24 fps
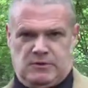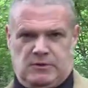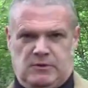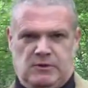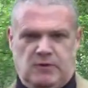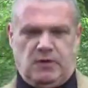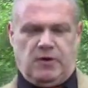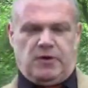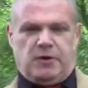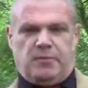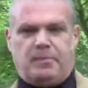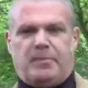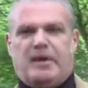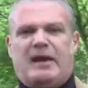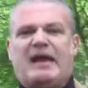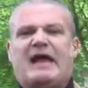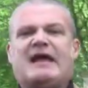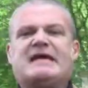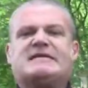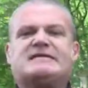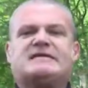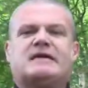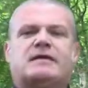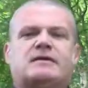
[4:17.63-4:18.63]
on a
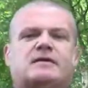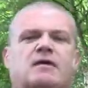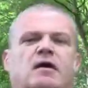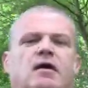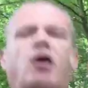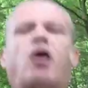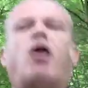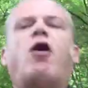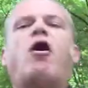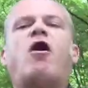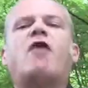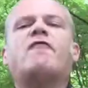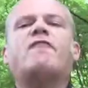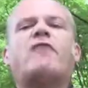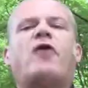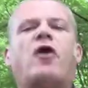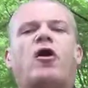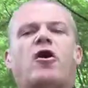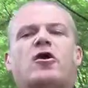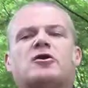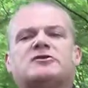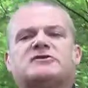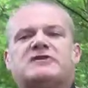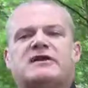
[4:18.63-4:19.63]
belated,
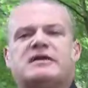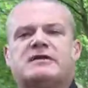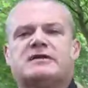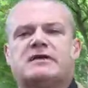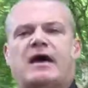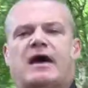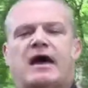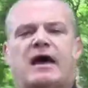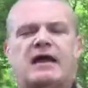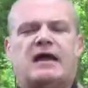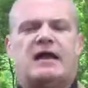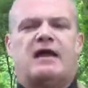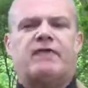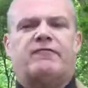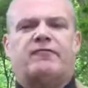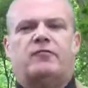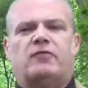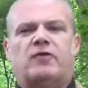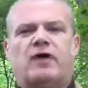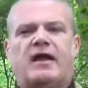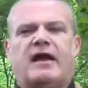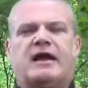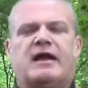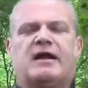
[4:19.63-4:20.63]
half-hearted
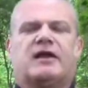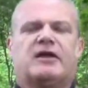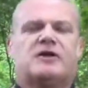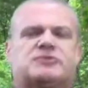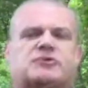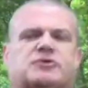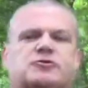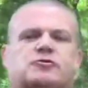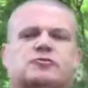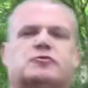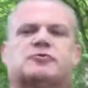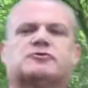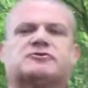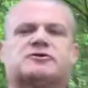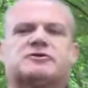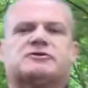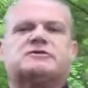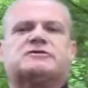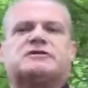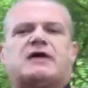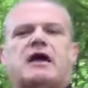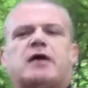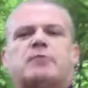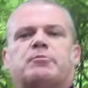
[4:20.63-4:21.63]
A-level English course at
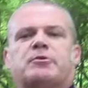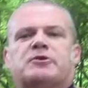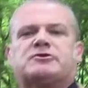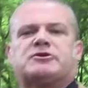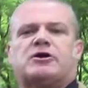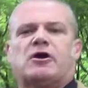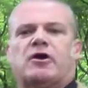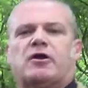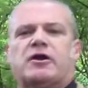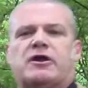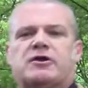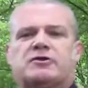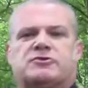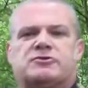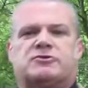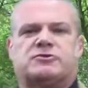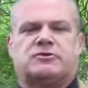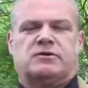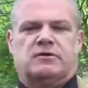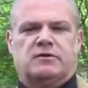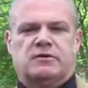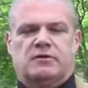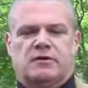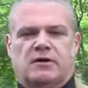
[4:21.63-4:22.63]
Stourbridge College
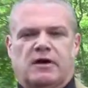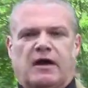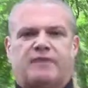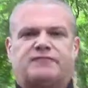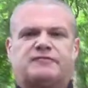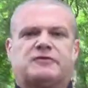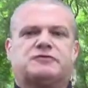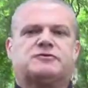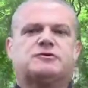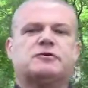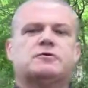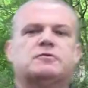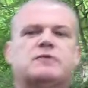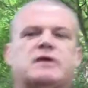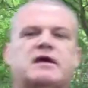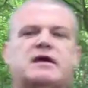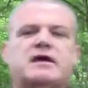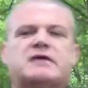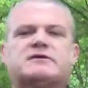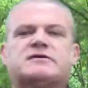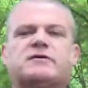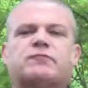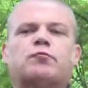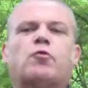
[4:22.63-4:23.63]
after 2
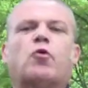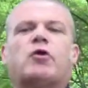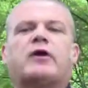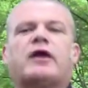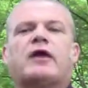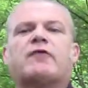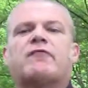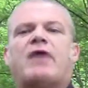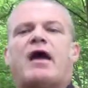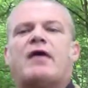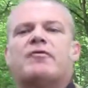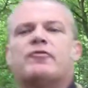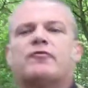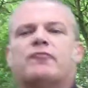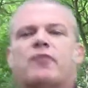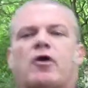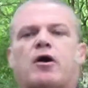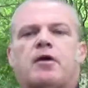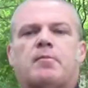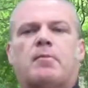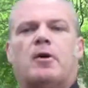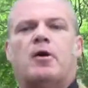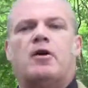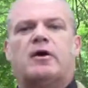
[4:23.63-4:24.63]
years of walking round the
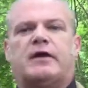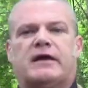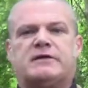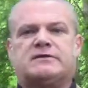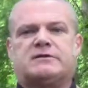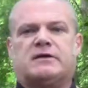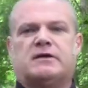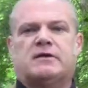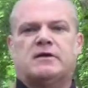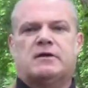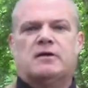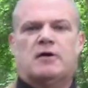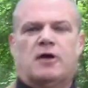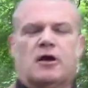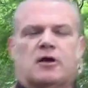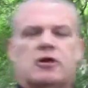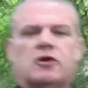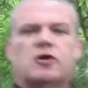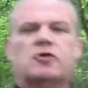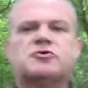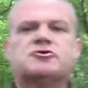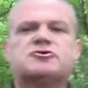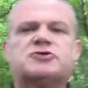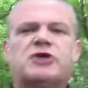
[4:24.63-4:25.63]
Rye Market and
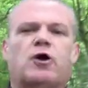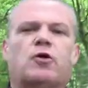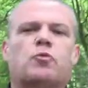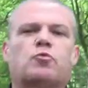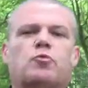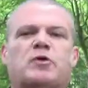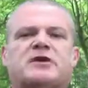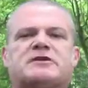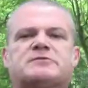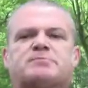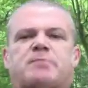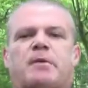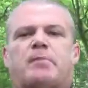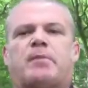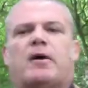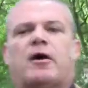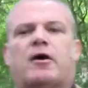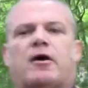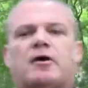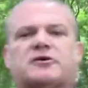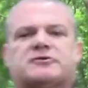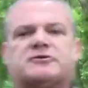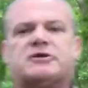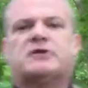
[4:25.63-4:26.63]
lunching on whisper
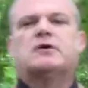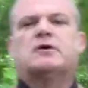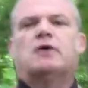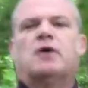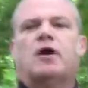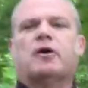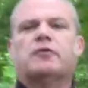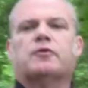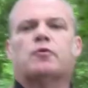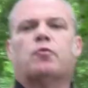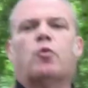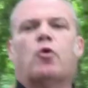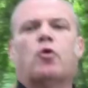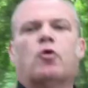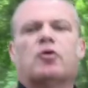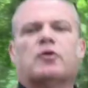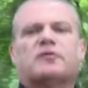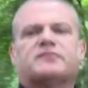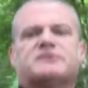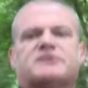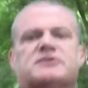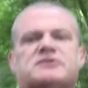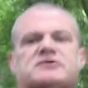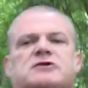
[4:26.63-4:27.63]
bars on the wall
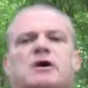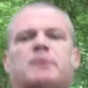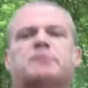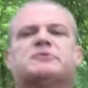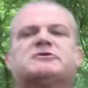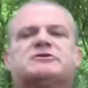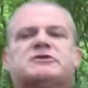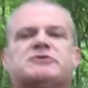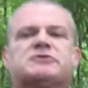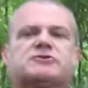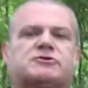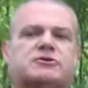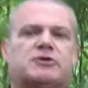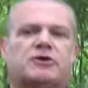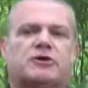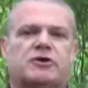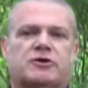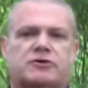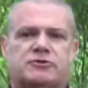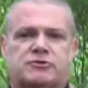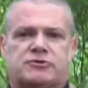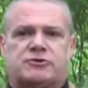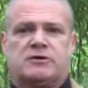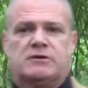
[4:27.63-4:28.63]
of St Thomas'
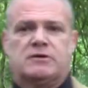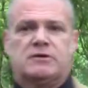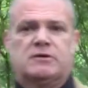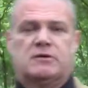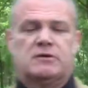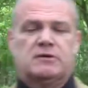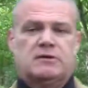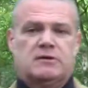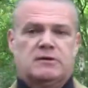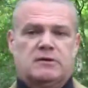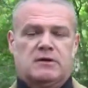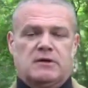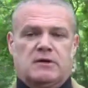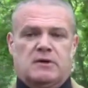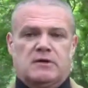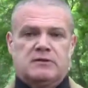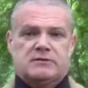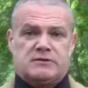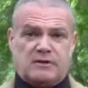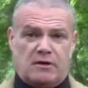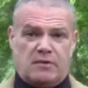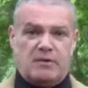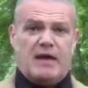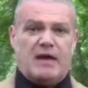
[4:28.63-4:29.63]
Church.
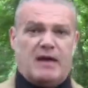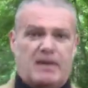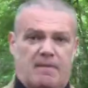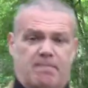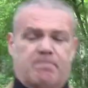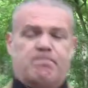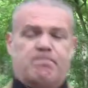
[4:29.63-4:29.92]
So yeah,